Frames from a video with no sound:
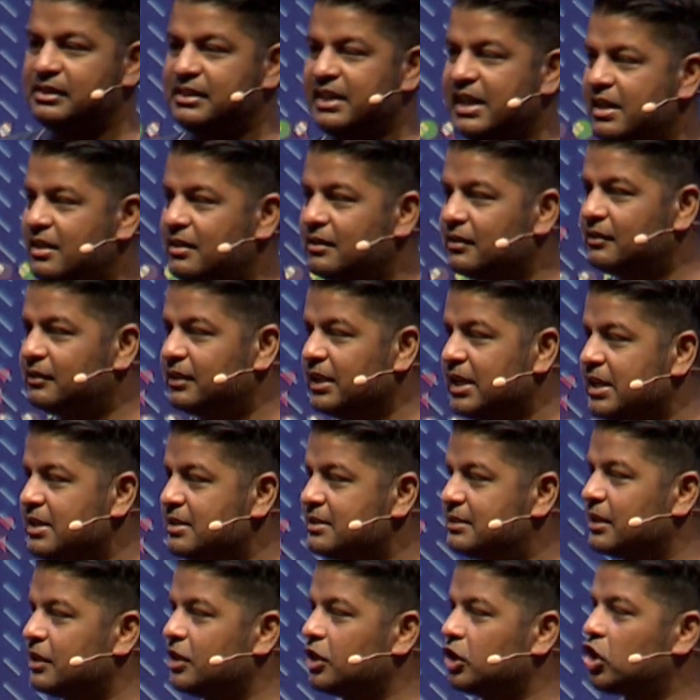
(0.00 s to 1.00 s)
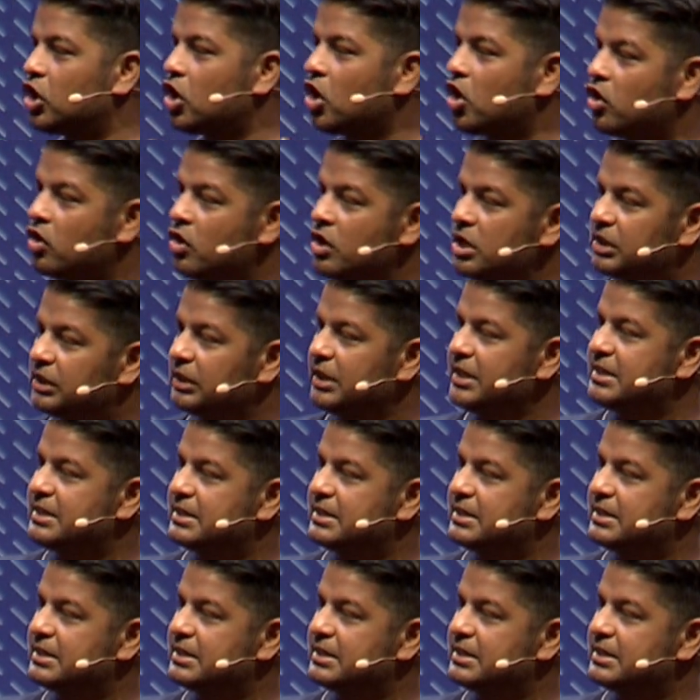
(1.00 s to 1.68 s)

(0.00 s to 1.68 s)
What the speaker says: take the things that are currently